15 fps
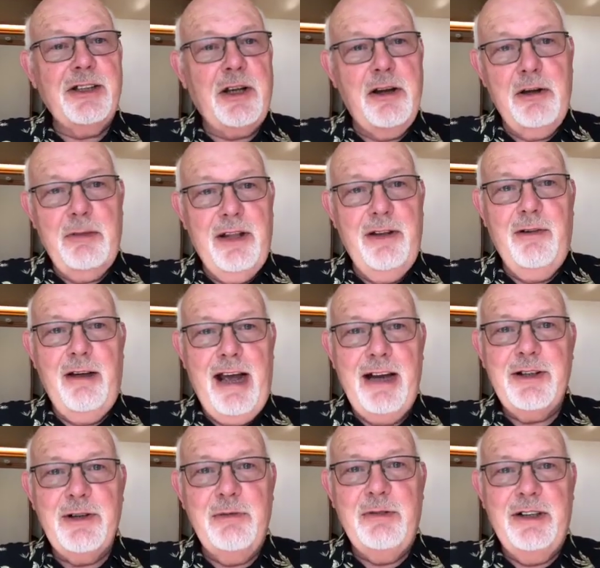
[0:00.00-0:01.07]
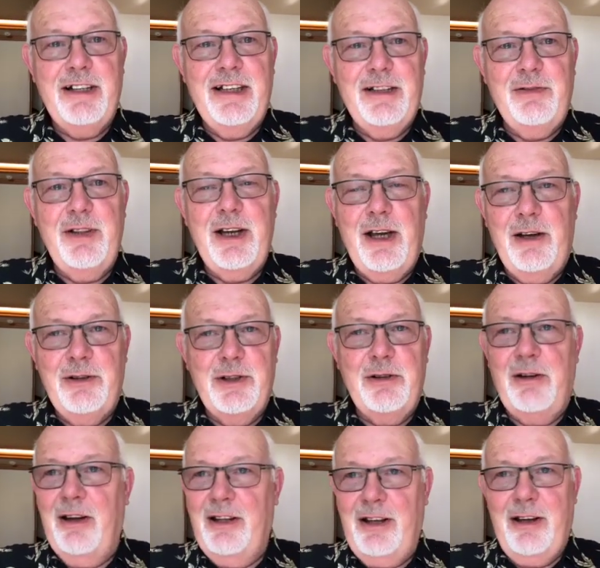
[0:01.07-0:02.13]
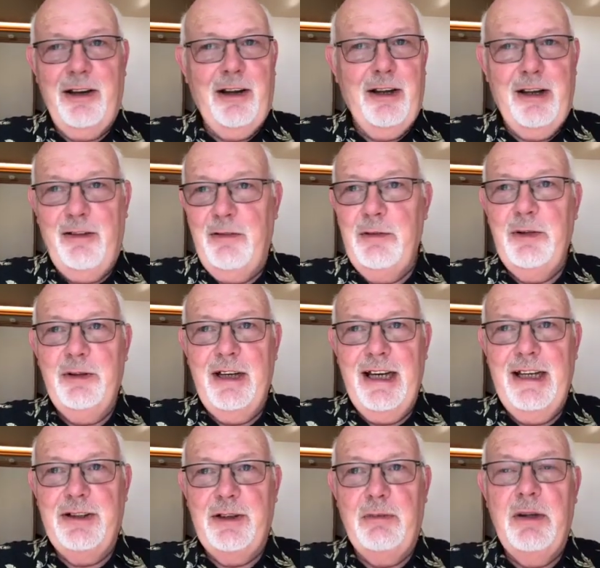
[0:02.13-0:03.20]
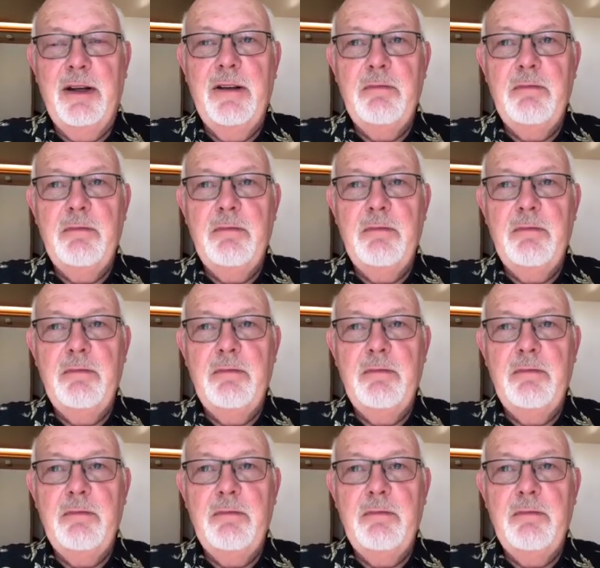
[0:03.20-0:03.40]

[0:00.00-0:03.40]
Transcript: going to be the reaction with these videos. You're either going to love them or hate them.